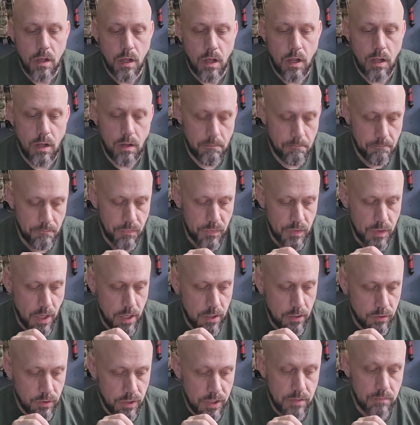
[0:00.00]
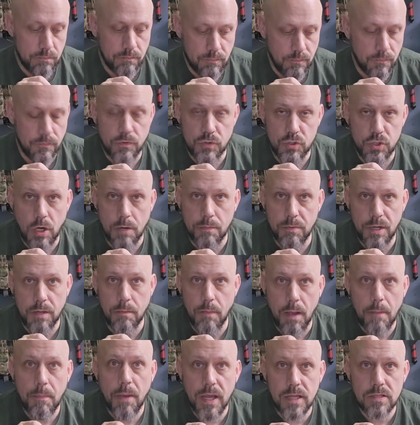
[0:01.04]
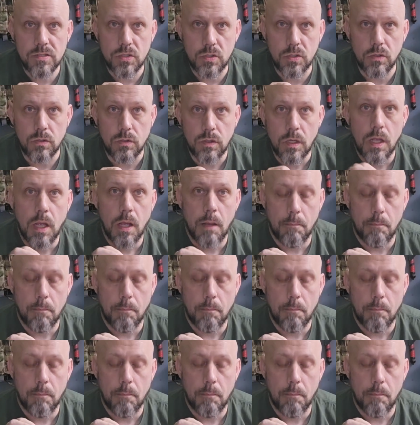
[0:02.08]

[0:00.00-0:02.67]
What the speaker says: Not only for sharpening my pencil,